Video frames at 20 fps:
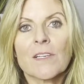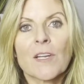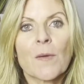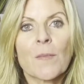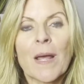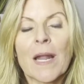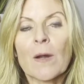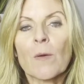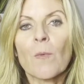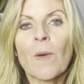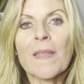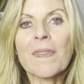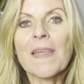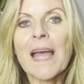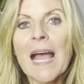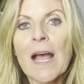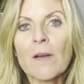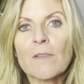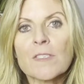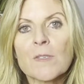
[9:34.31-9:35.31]
No matter what the
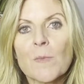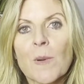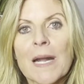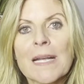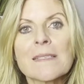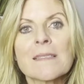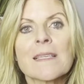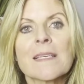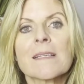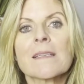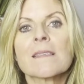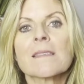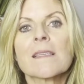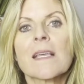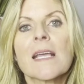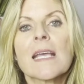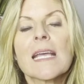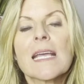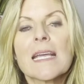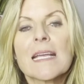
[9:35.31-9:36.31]
house price is,
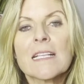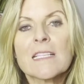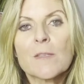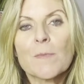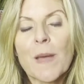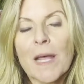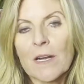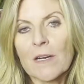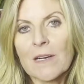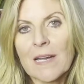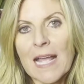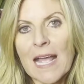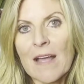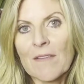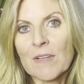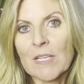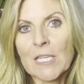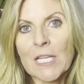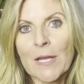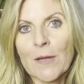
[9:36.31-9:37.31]
it's better to
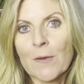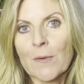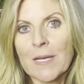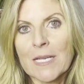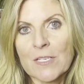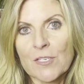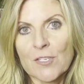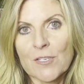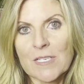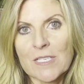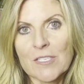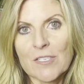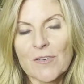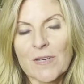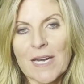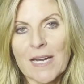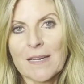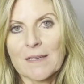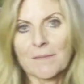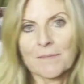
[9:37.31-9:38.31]
have a low interest
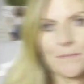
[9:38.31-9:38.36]
rate.